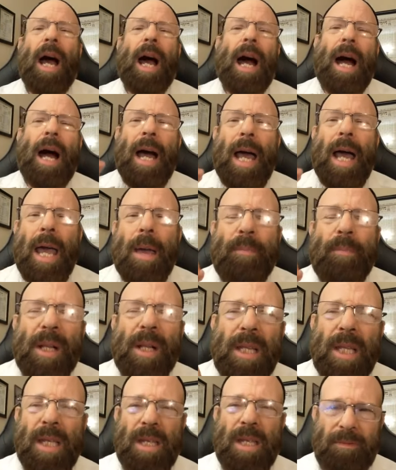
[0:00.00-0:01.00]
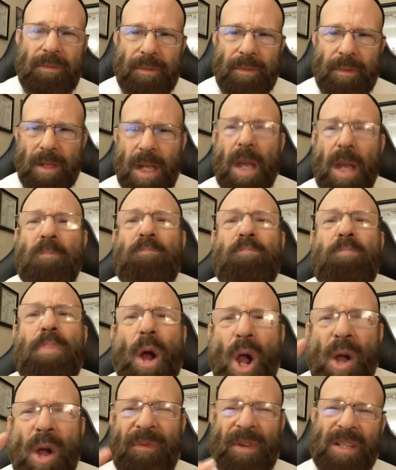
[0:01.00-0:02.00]
I believe in
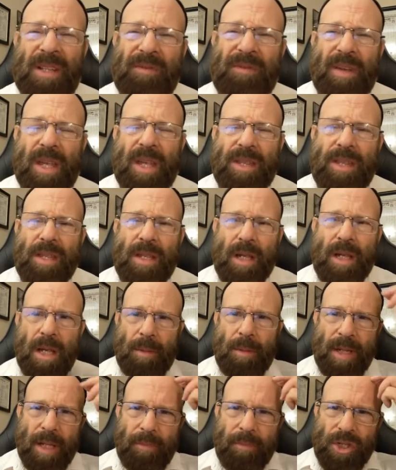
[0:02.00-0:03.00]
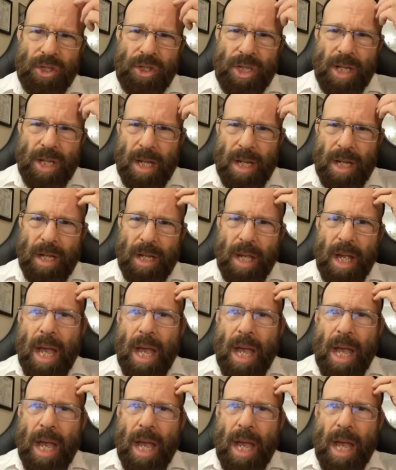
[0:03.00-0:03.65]
perfect faith in the coming of Mashiach.